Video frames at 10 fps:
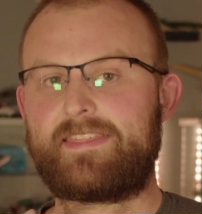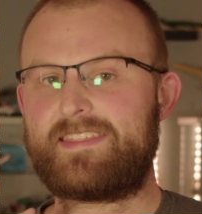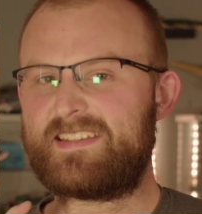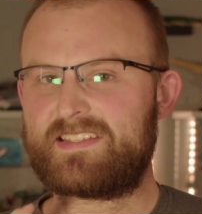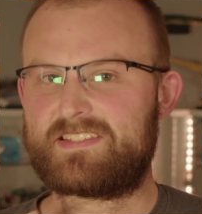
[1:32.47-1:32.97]
I
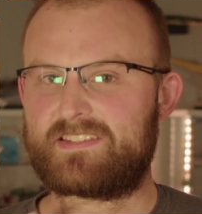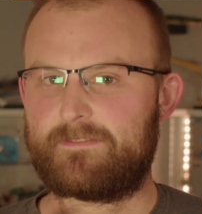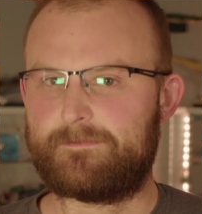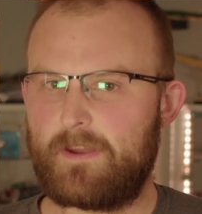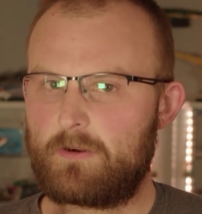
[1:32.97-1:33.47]
think this is a
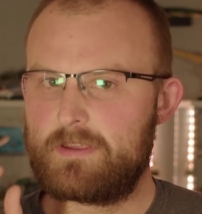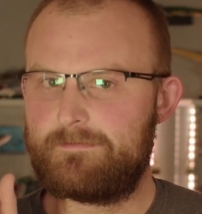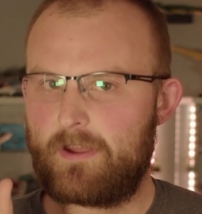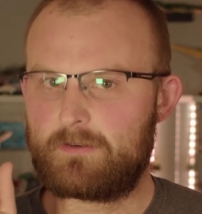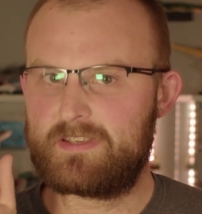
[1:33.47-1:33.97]
very,
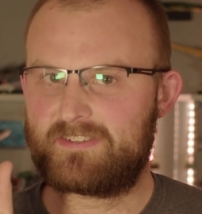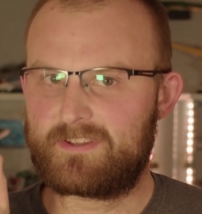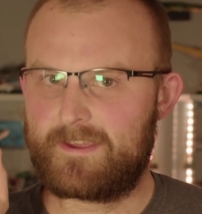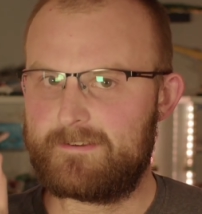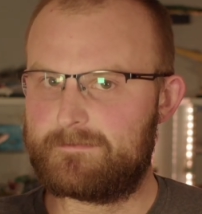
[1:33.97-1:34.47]
very
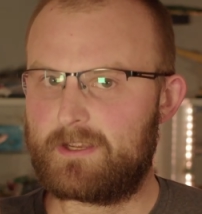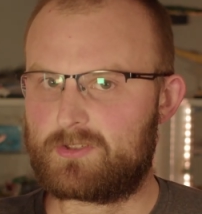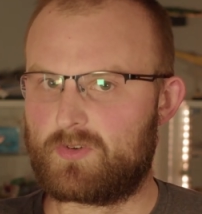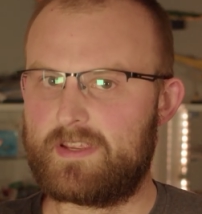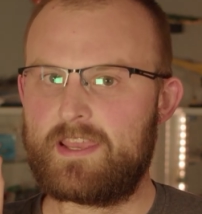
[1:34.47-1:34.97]
slight
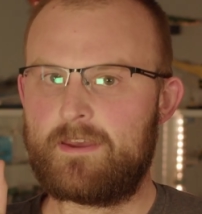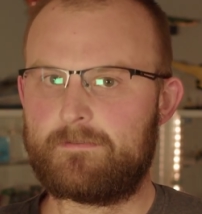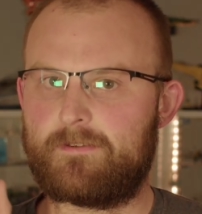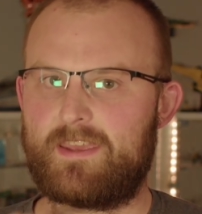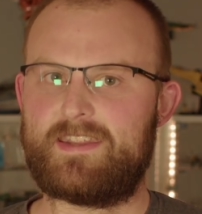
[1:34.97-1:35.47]
victory
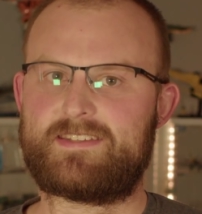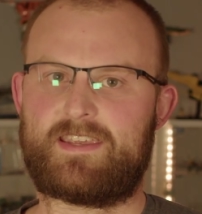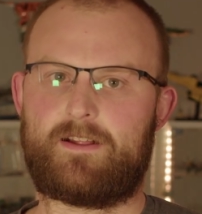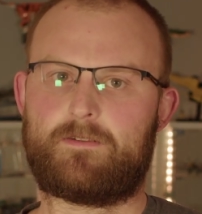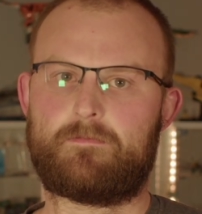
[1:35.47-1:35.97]
for
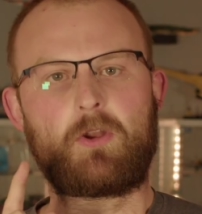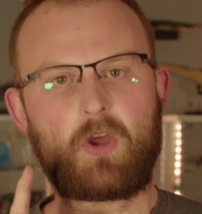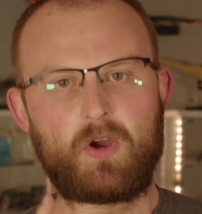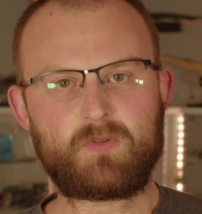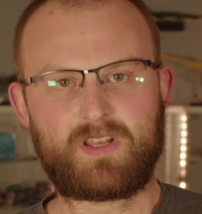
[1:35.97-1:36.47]
Intel,
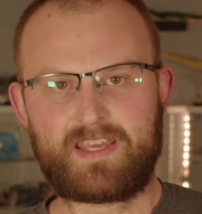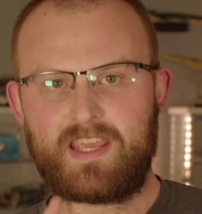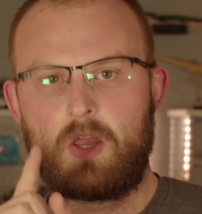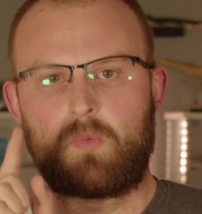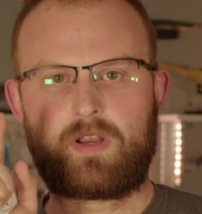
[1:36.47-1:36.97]
but
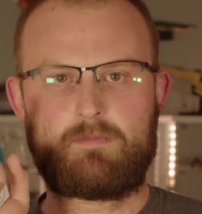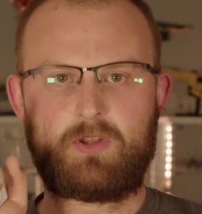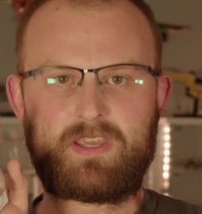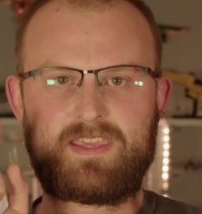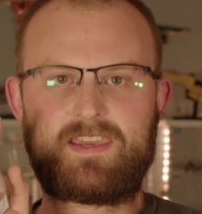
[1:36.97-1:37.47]
only when I'm
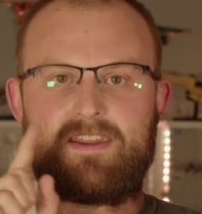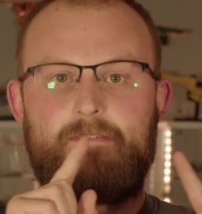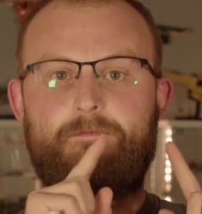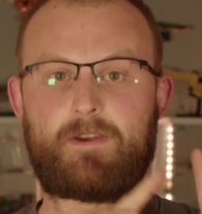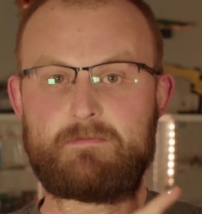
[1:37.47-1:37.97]
looking at
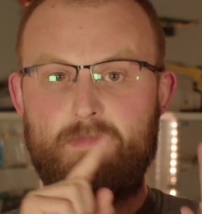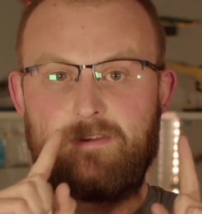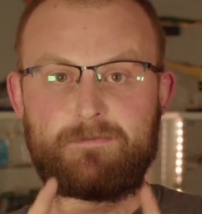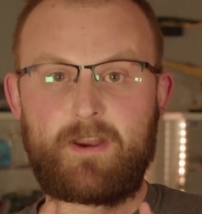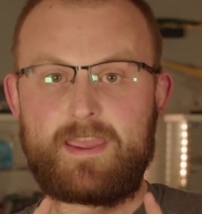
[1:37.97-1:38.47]
it frame by
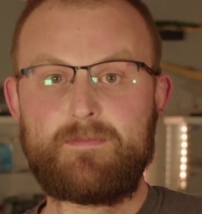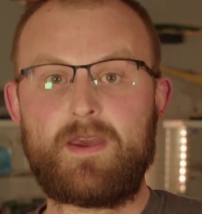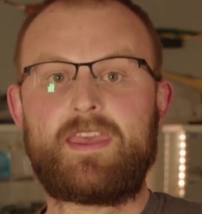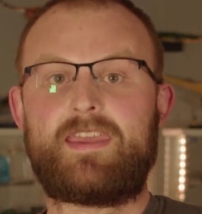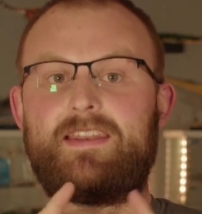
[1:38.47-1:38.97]
frame
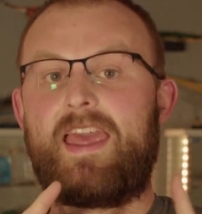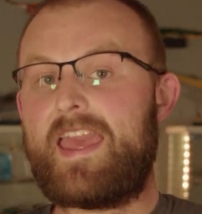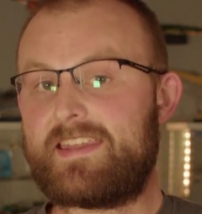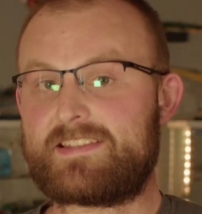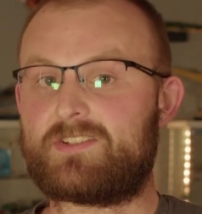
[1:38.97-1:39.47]
in
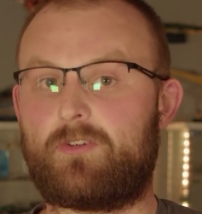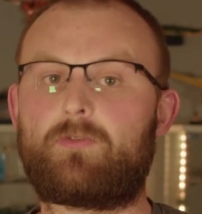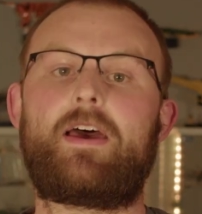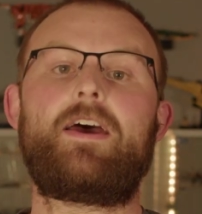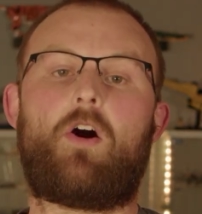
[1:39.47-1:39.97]
edit
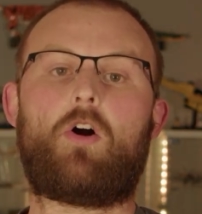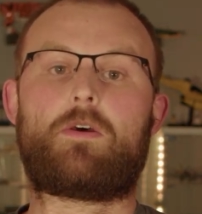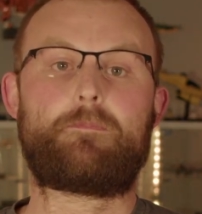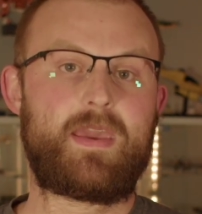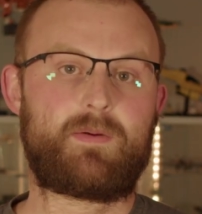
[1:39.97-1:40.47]
software on
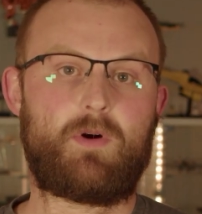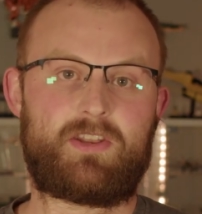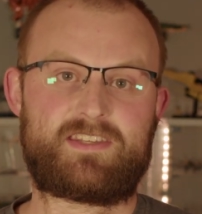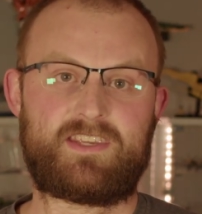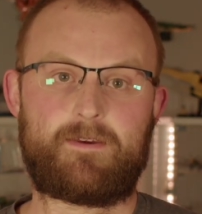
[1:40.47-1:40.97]
a big
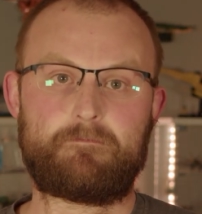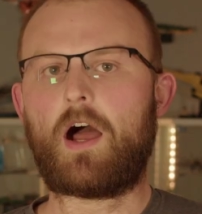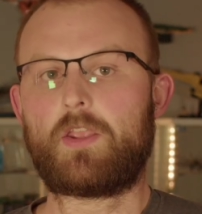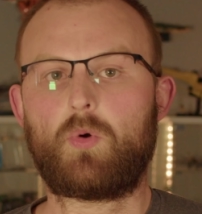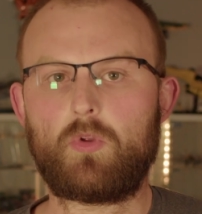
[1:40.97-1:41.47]
monitor.
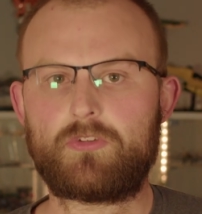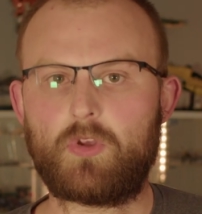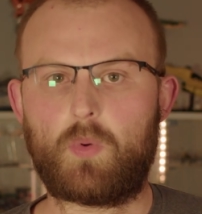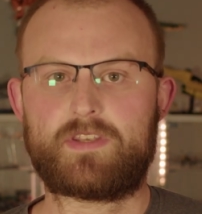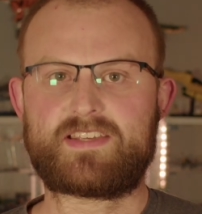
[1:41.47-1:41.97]
I
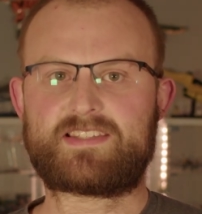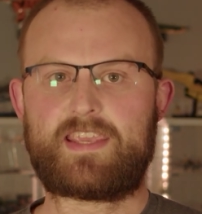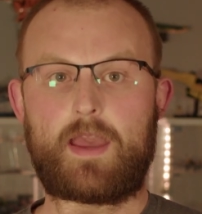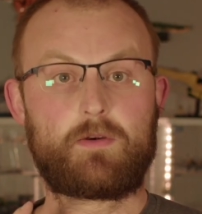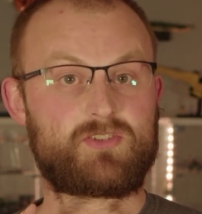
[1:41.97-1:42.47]
also want to
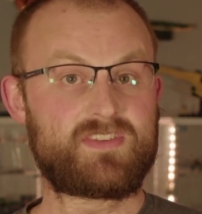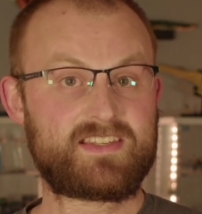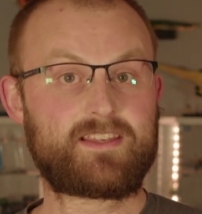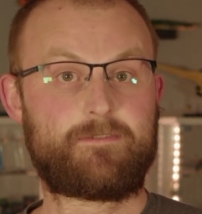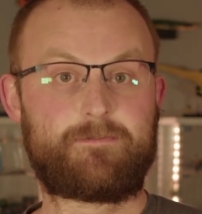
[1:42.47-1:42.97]
see how much
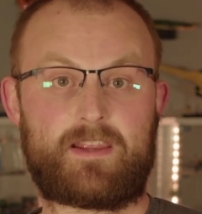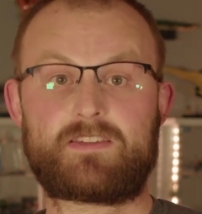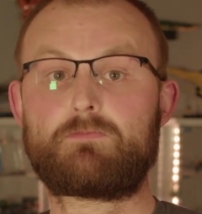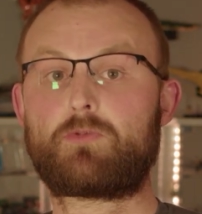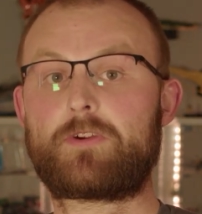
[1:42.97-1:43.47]
this
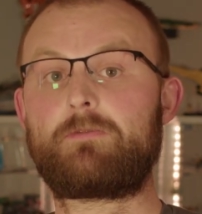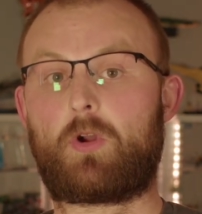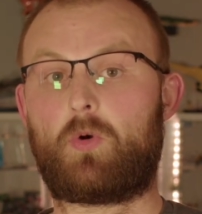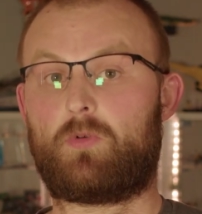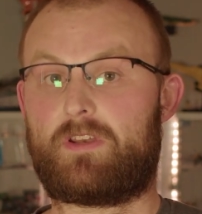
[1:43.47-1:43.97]
affects
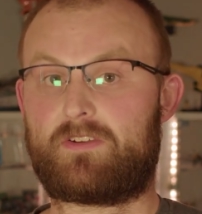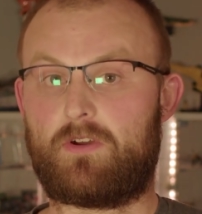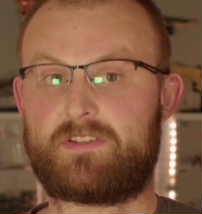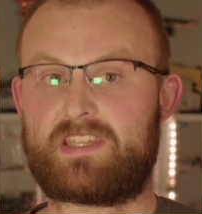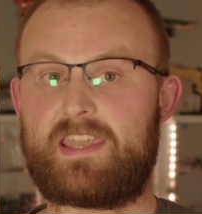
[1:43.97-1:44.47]
pre-recorded
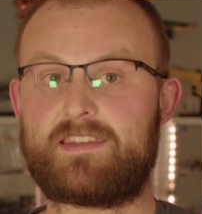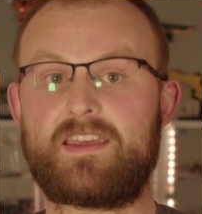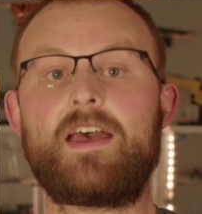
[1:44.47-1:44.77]
content,